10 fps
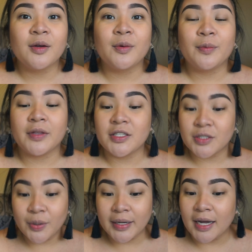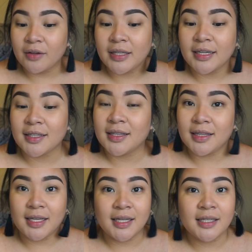with just going out like
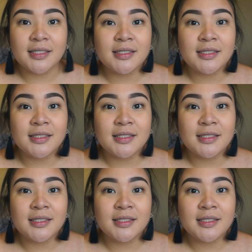this,